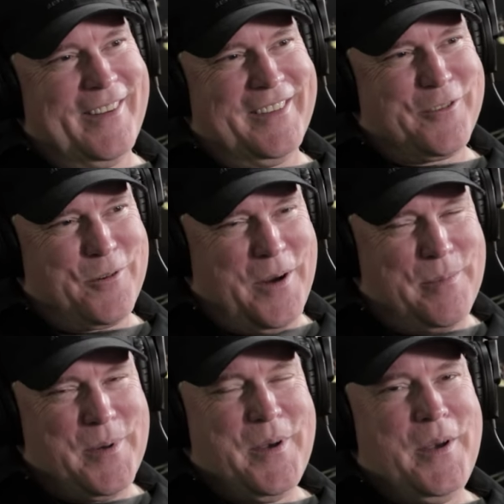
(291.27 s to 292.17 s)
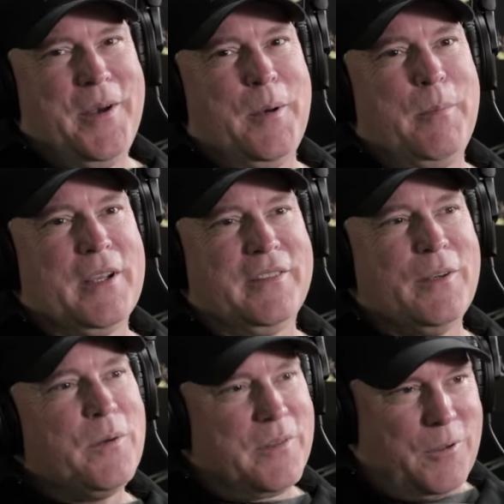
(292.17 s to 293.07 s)
this trip because
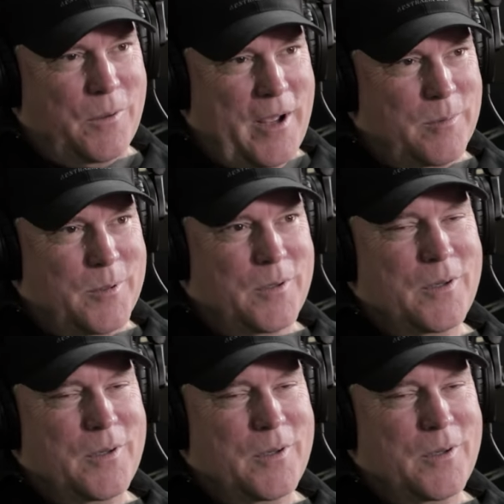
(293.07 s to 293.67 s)
it was incredible.